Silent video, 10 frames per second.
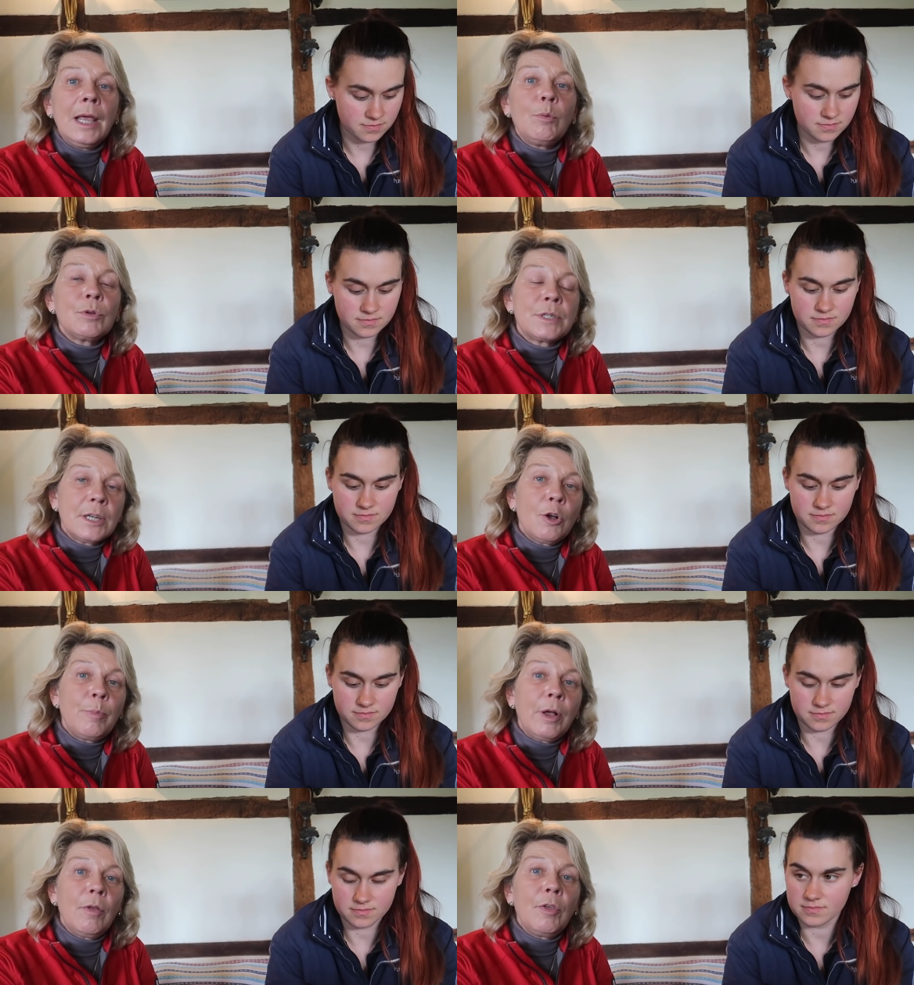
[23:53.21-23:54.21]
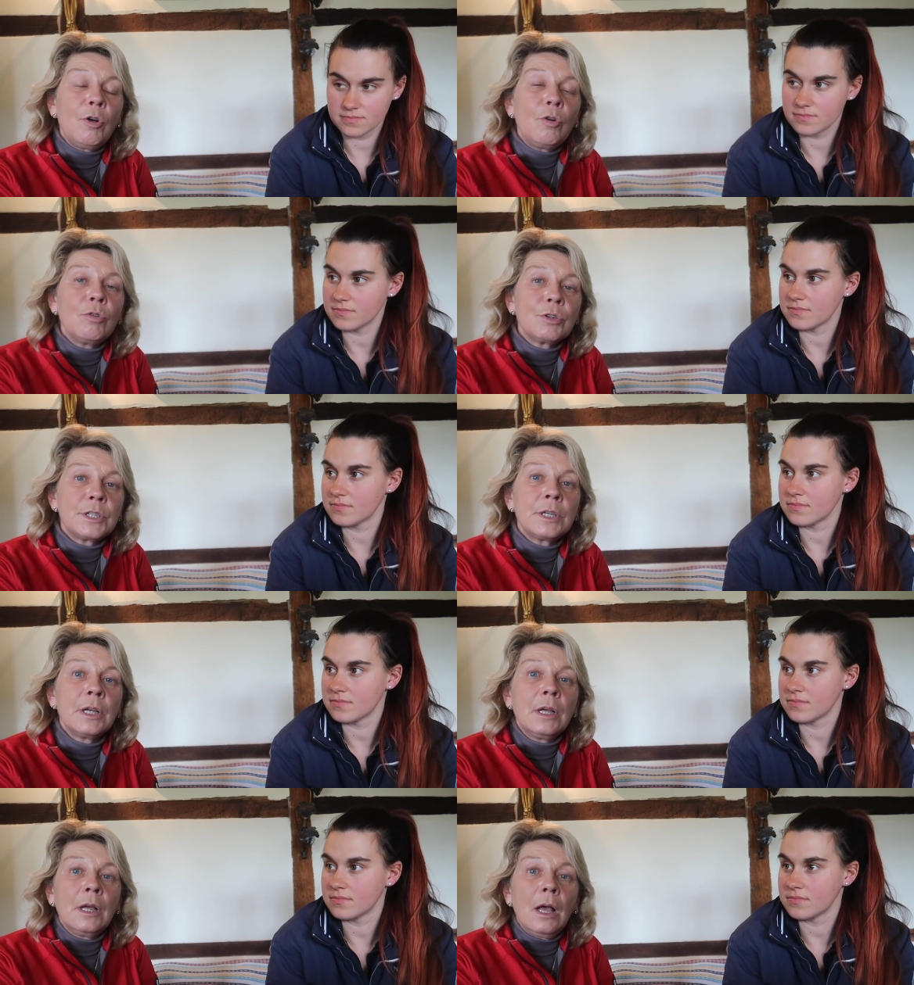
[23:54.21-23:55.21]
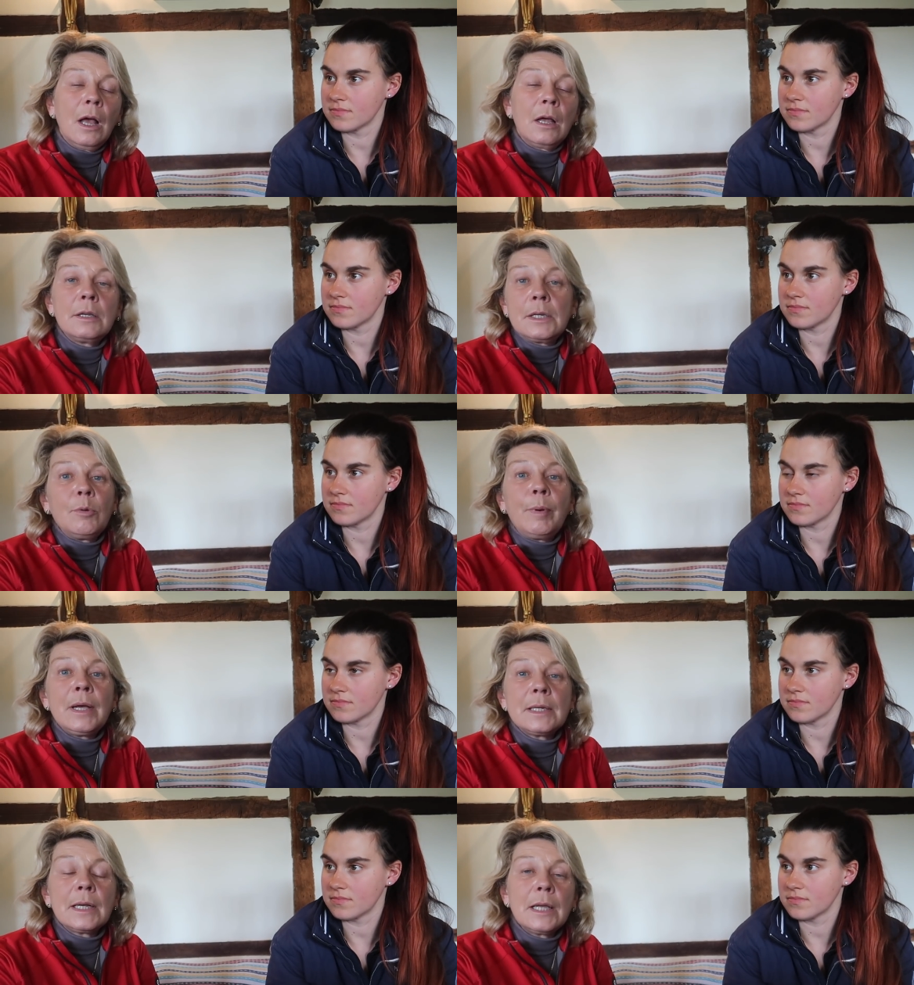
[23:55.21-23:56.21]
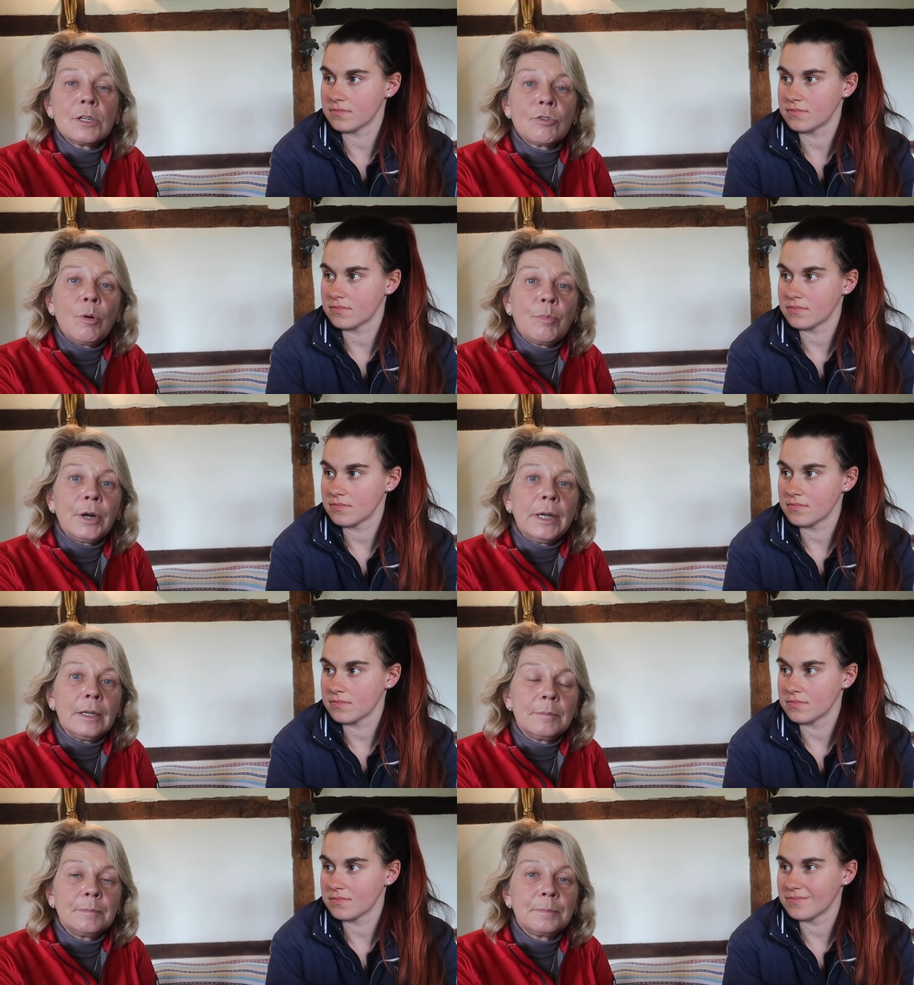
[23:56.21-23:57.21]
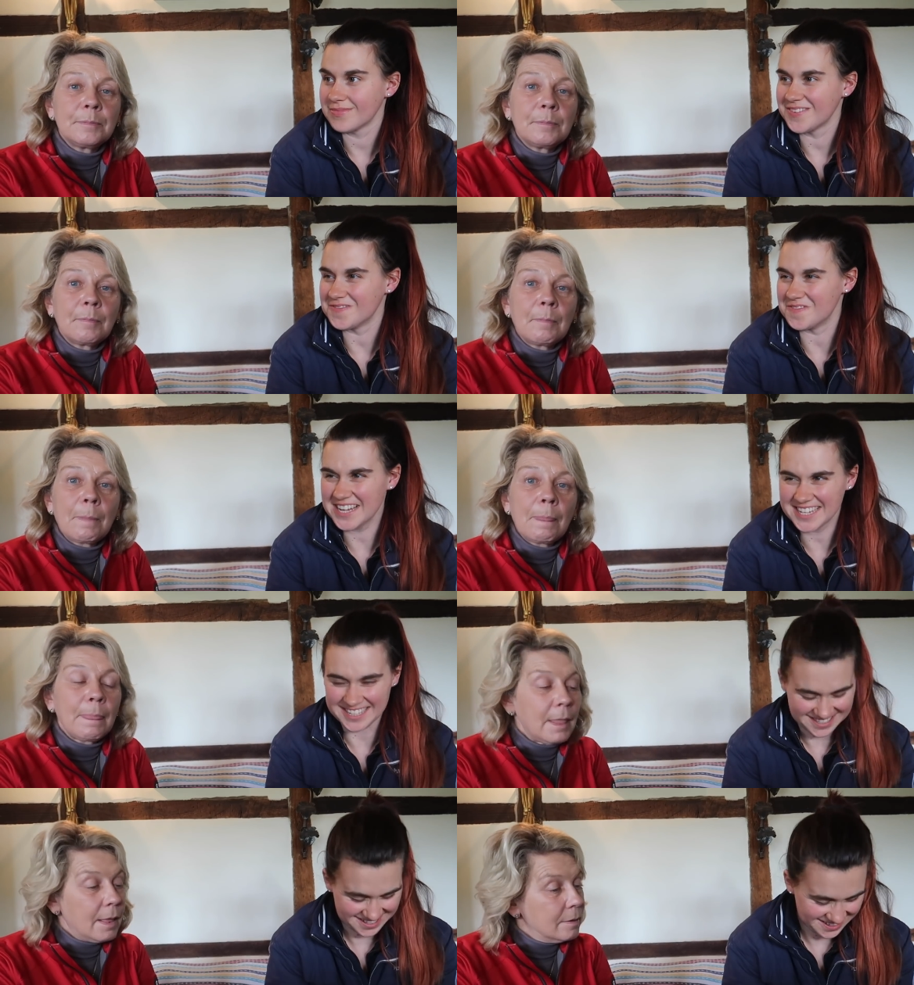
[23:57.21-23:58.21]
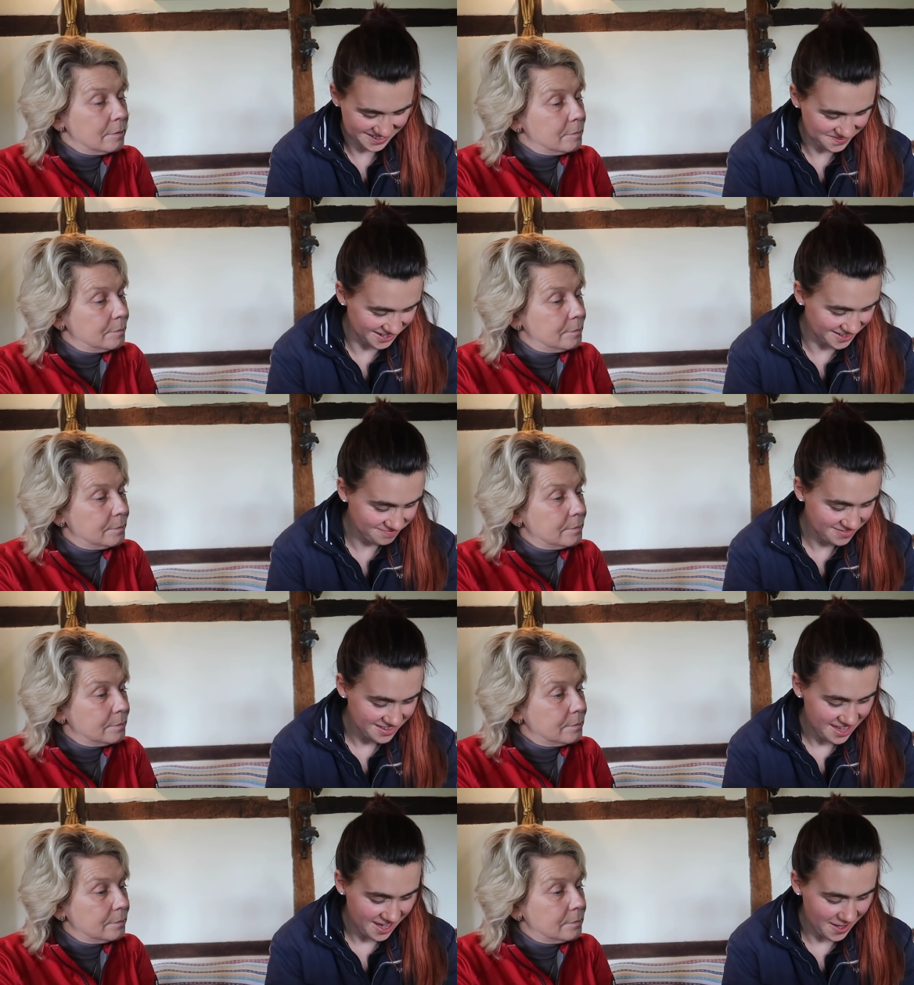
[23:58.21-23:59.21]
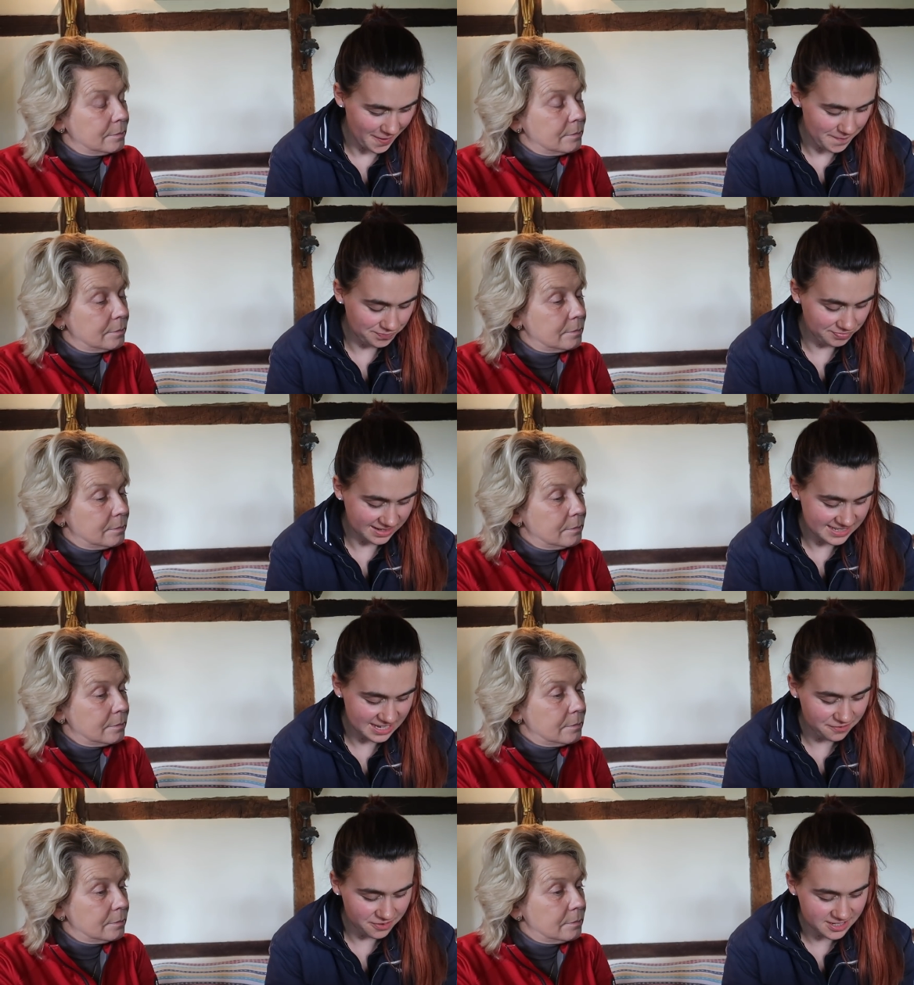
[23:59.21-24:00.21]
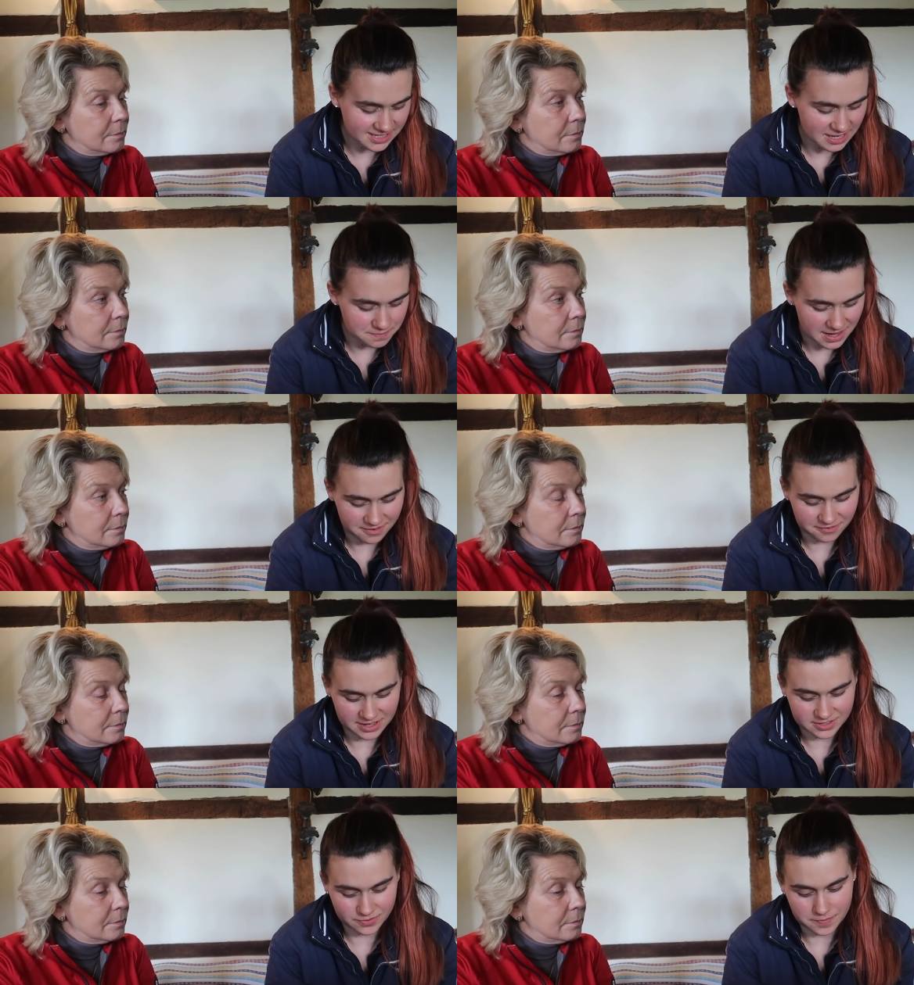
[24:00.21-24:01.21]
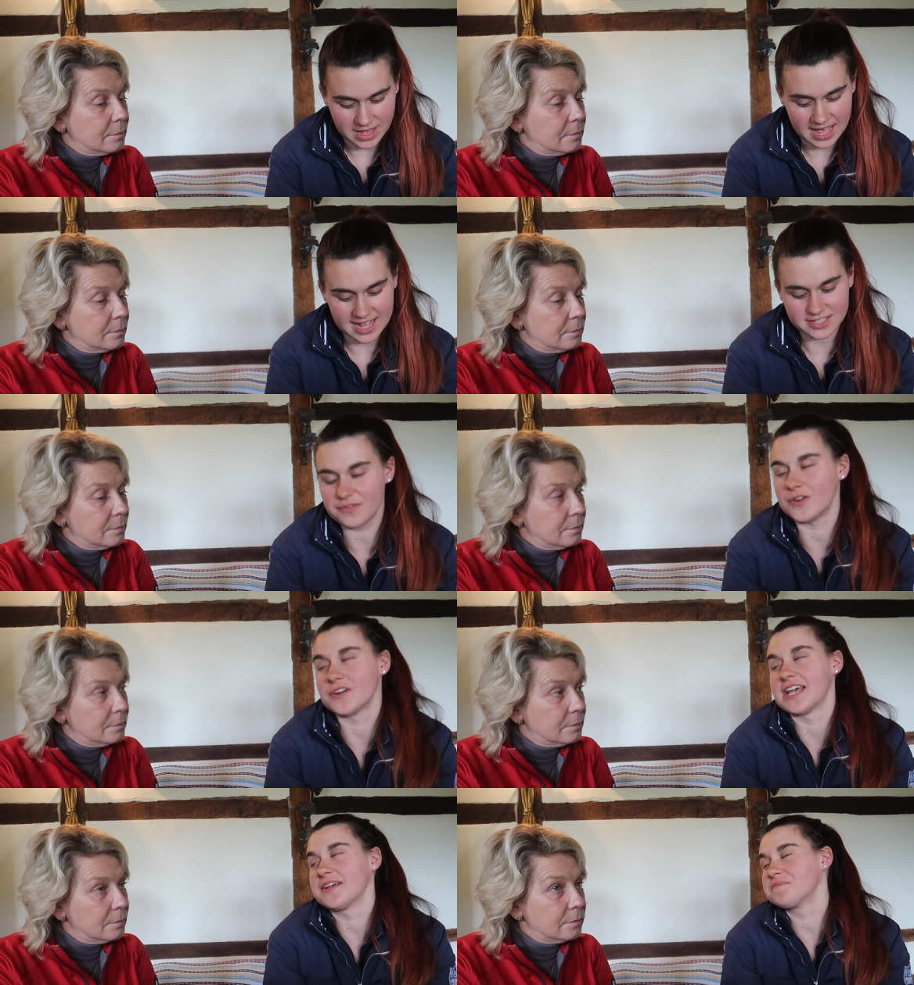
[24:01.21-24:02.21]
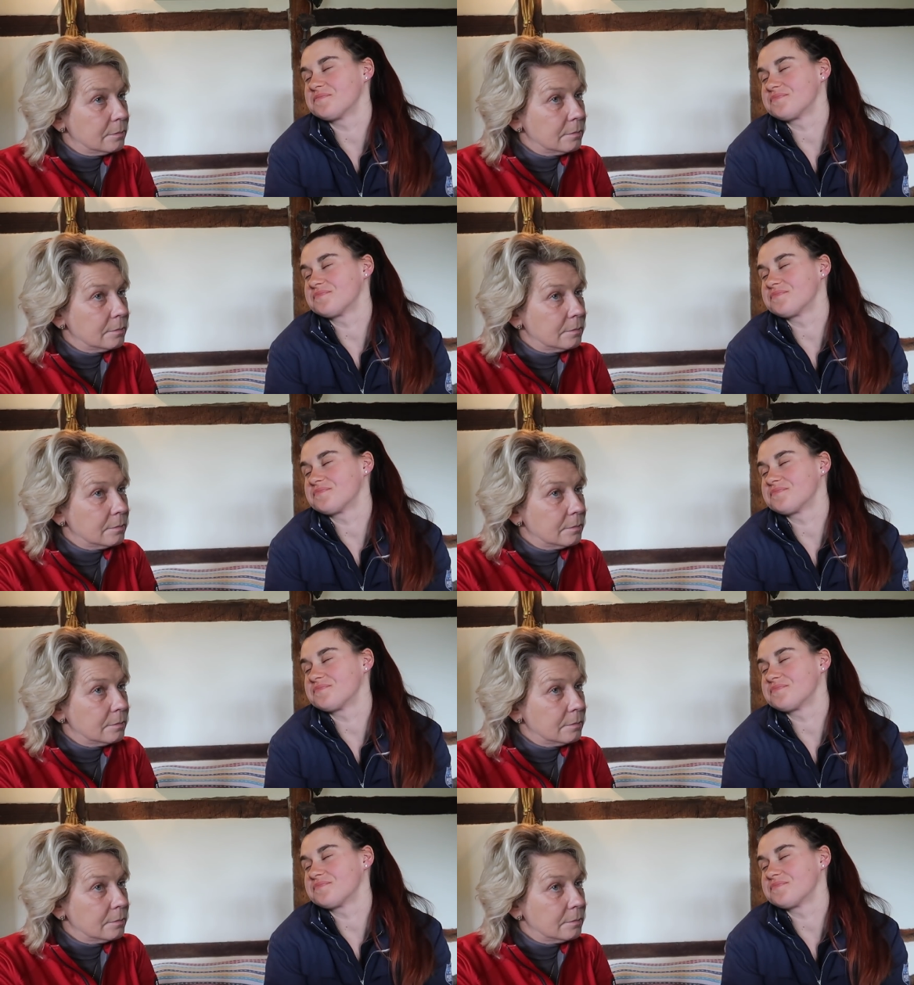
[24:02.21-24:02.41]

Speaker 1: it will still be on the horse until basically it's Grand Prix. Wicked,
Speaker 2: love that. Um, difference in benefits from air to flocking?